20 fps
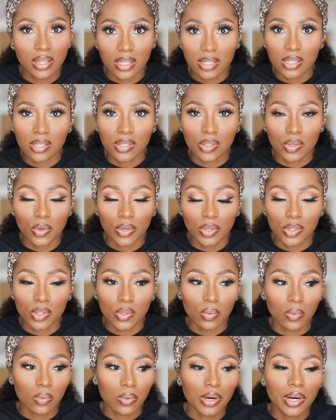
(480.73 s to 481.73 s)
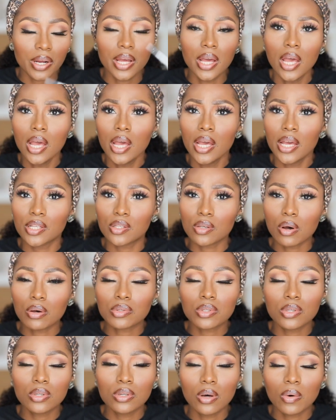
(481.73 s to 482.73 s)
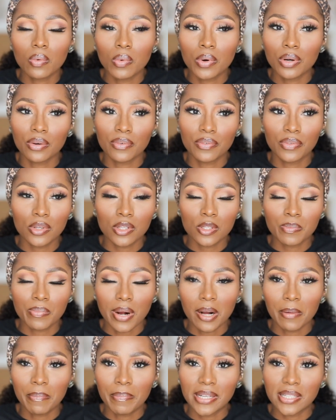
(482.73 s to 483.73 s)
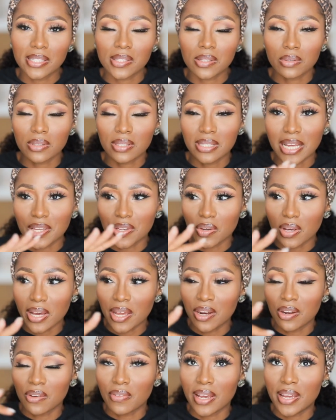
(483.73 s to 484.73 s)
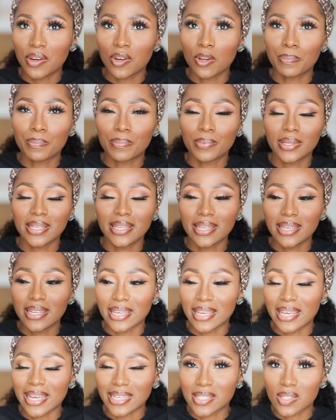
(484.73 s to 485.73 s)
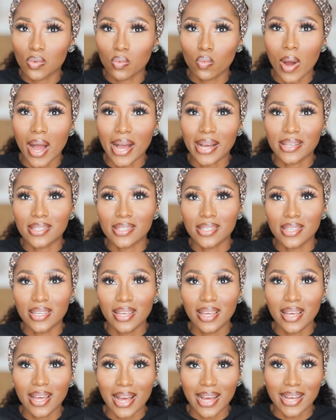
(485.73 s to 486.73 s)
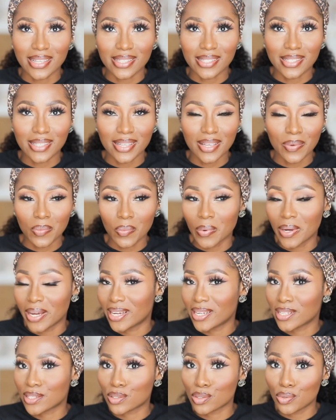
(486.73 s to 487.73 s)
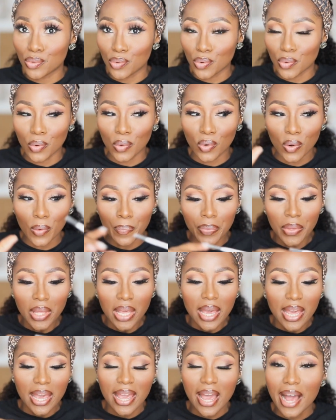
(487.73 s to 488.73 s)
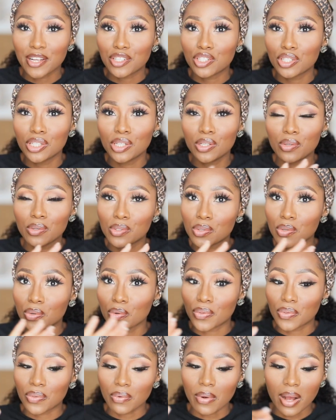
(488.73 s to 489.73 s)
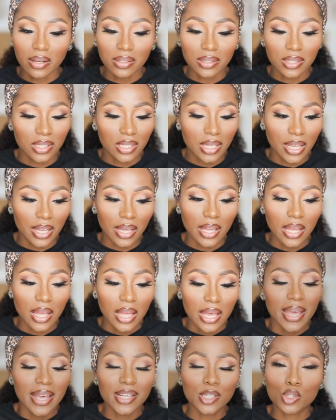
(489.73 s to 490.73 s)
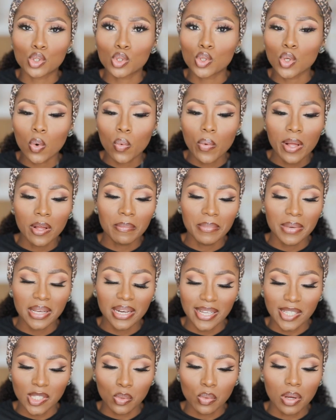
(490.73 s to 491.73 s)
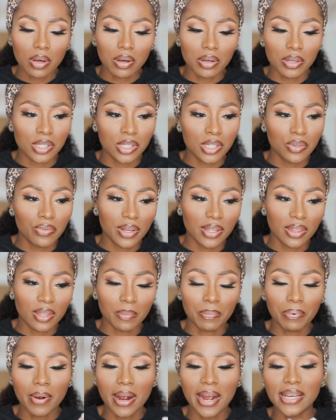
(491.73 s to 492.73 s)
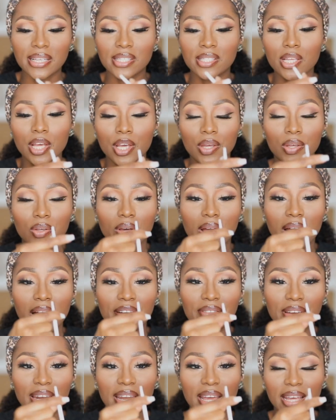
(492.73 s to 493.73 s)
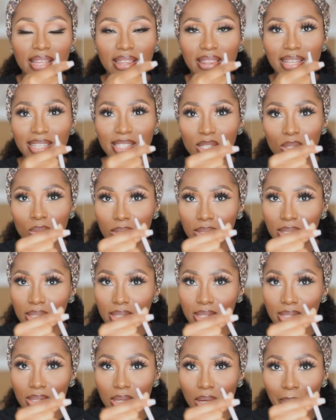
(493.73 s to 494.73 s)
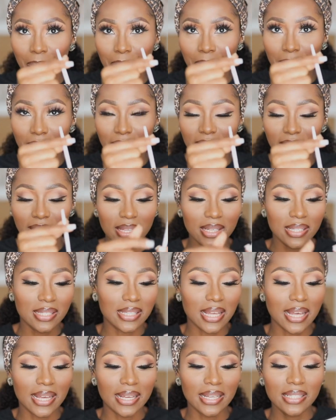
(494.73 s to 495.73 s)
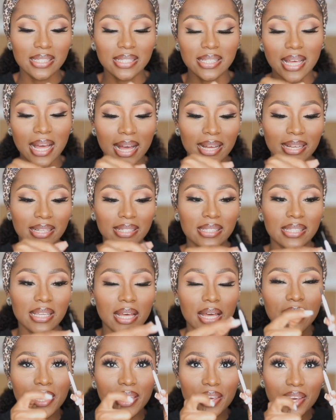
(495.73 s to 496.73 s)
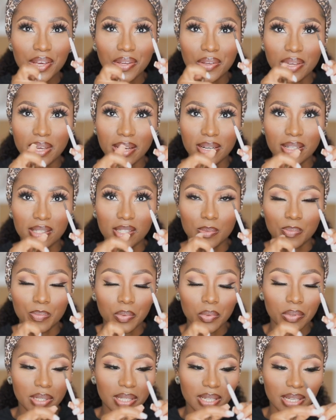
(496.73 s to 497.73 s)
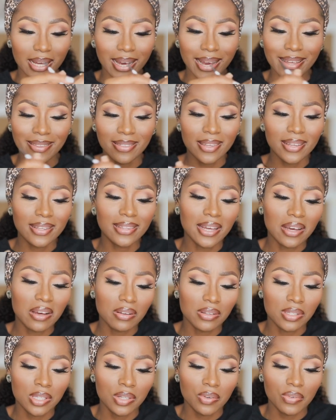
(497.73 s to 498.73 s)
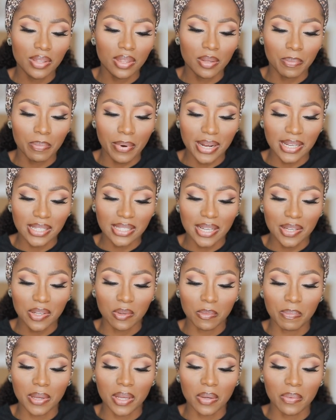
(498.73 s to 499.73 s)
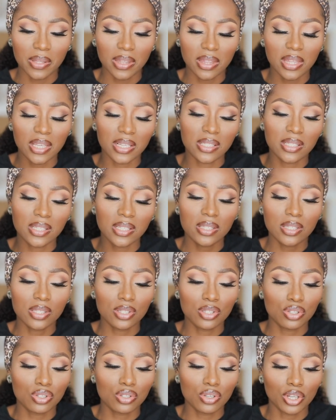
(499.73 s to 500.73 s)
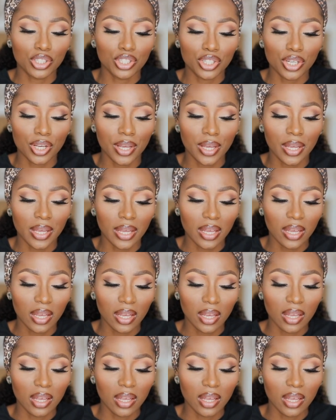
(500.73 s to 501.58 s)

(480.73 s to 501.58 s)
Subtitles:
this is going to work. It's also not one of those brow pencils that you kind of end up, it gets waxy as it wears. No, it actually looks good throughout the day. It's so well made as well, considering the price. You have an end that twists up in this end, and here you get a spoolie. I think that considering the price that you pay with this, this is such a,